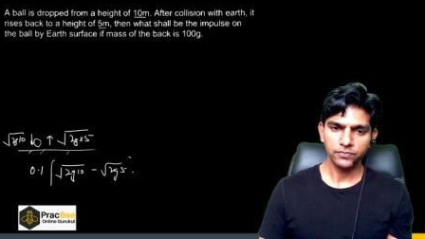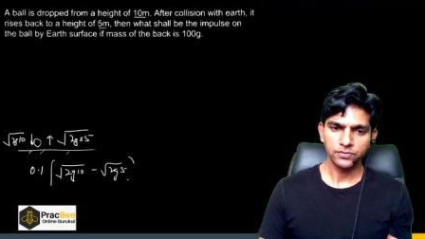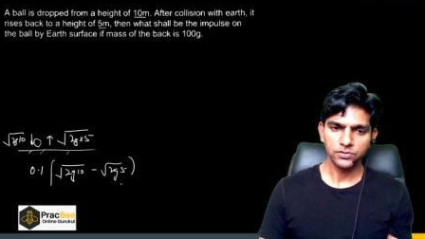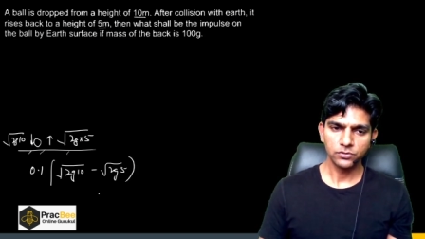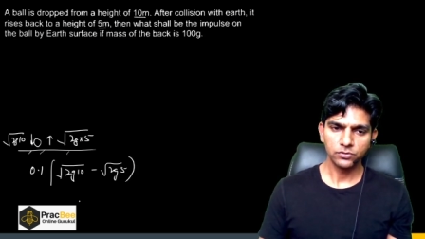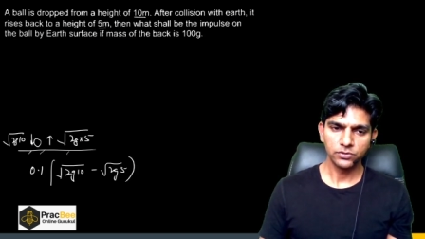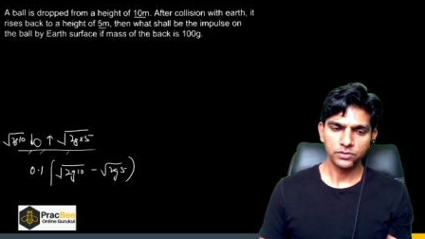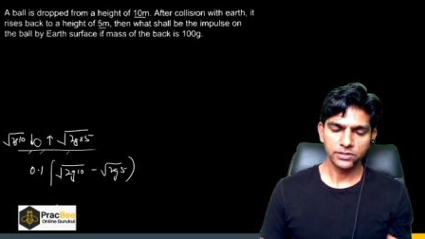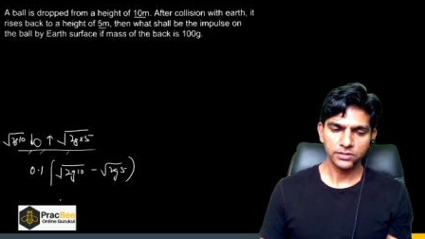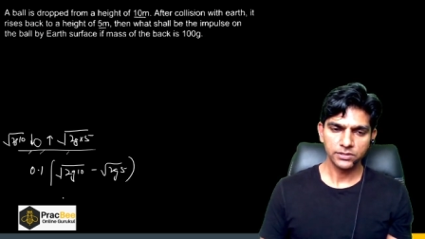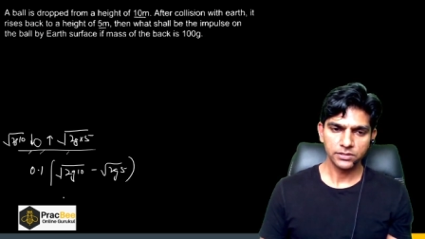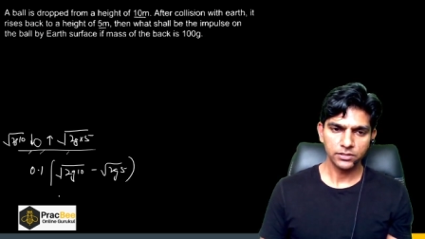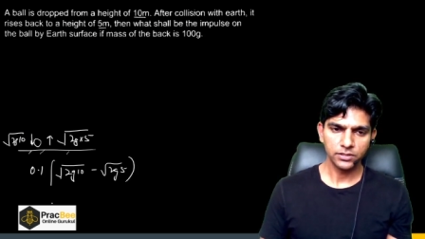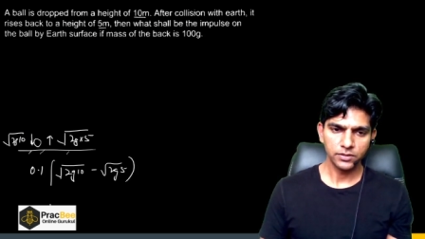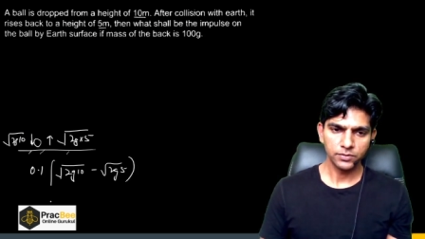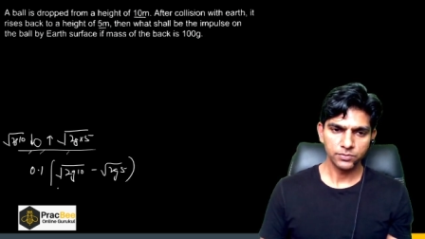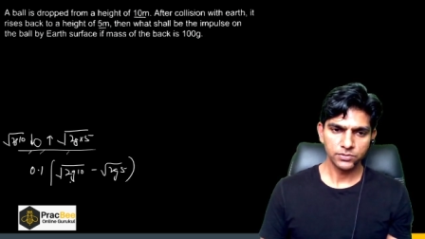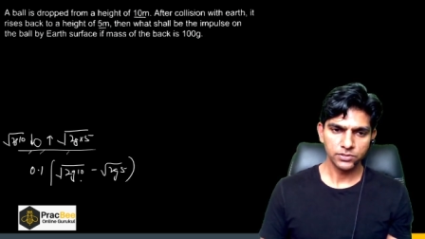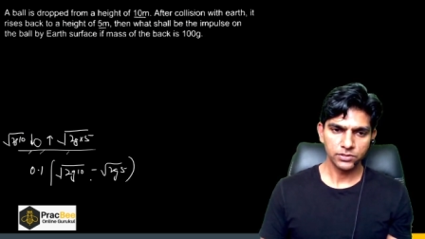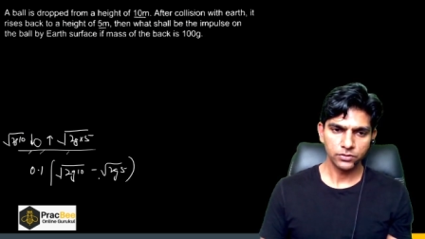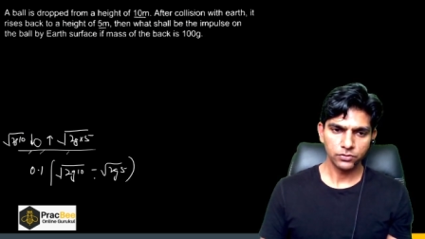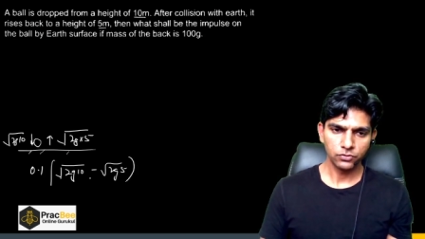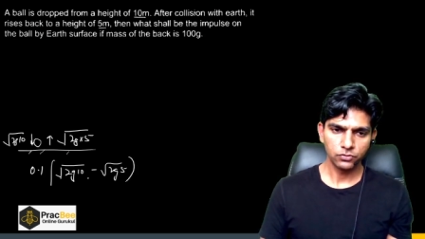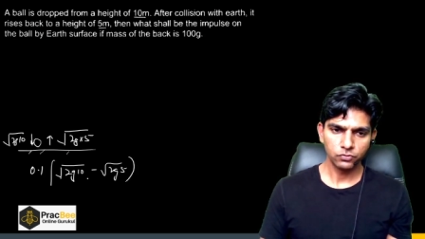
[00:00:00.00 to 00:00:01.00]
So this
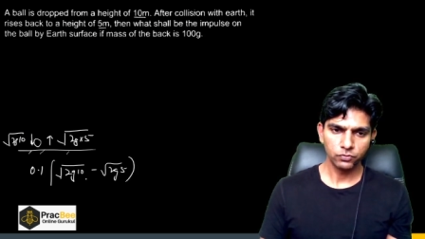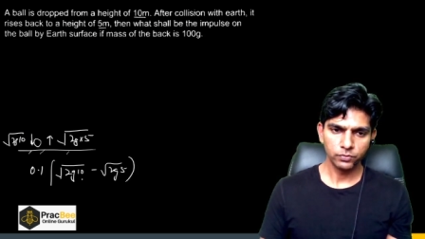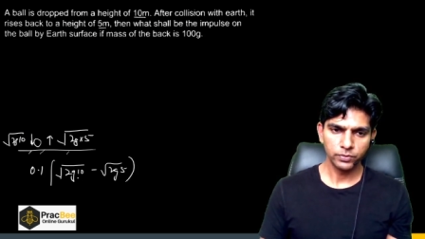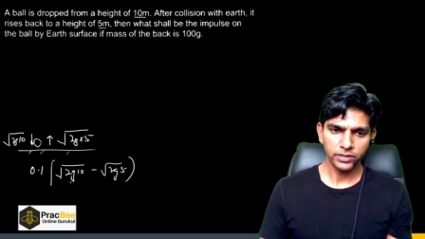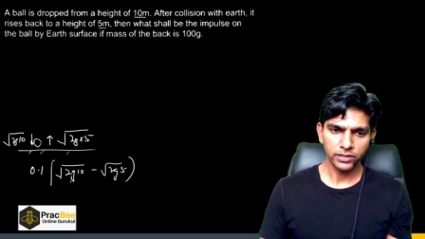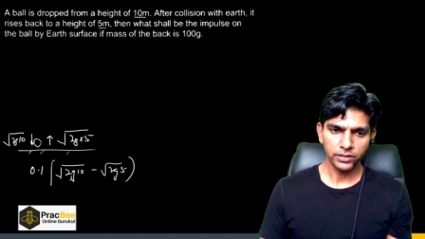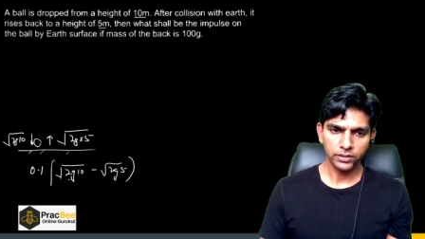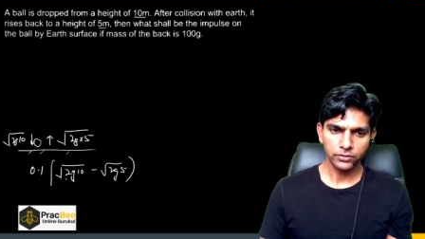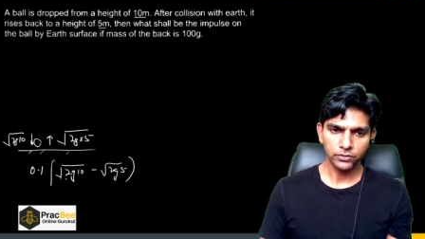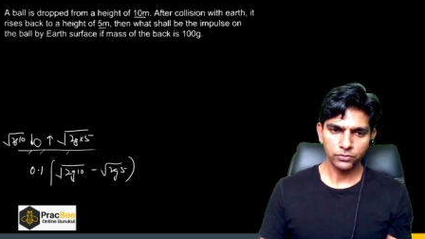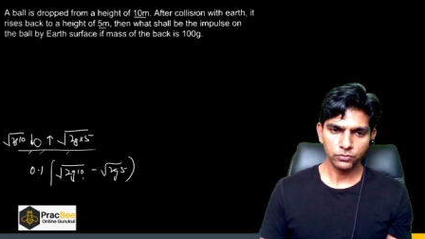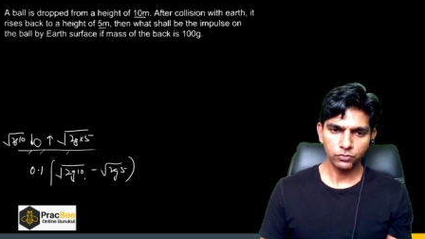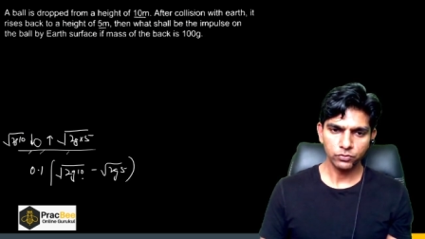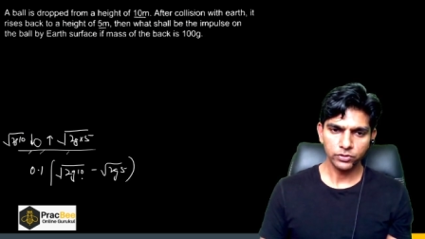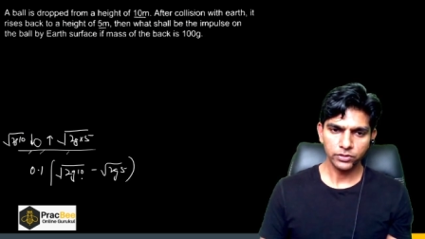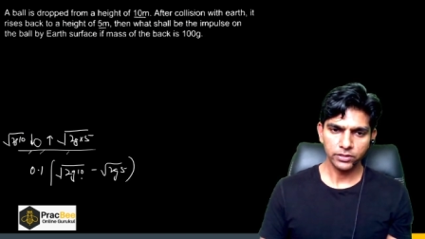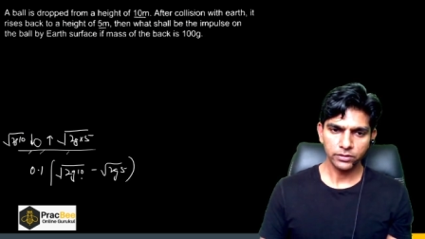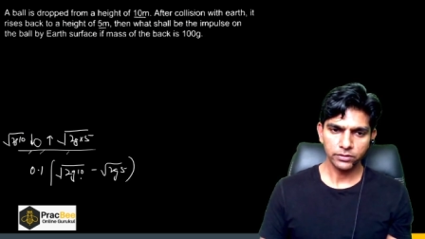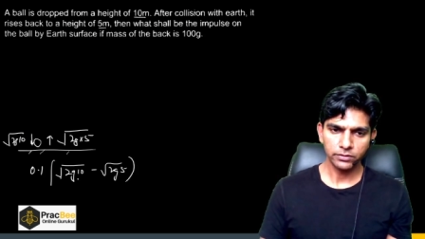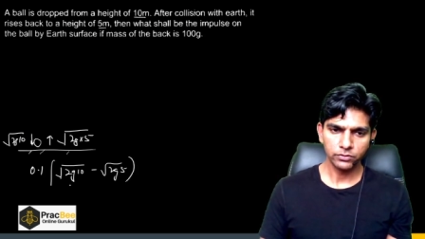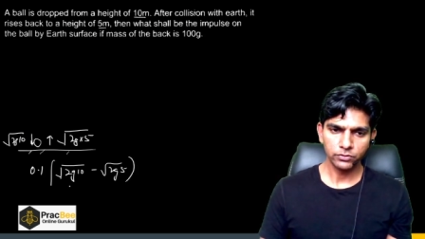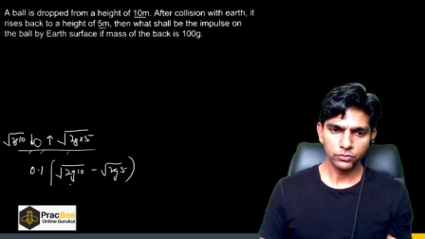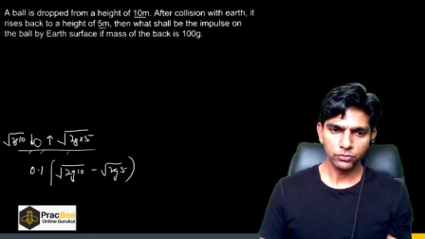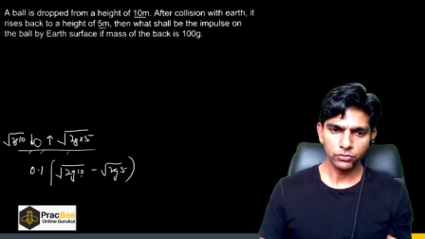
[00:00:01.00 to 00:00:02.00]
comes out to be
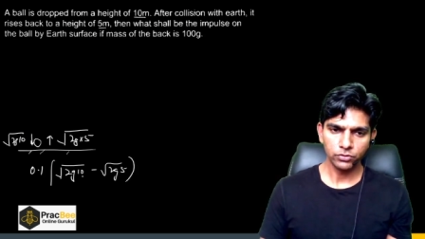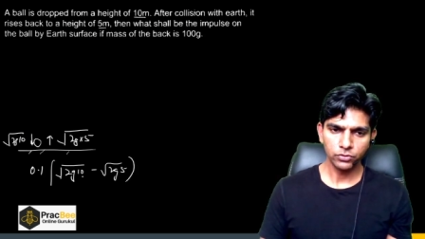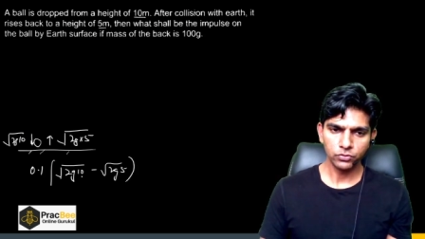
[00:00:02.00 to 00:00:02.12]
200 root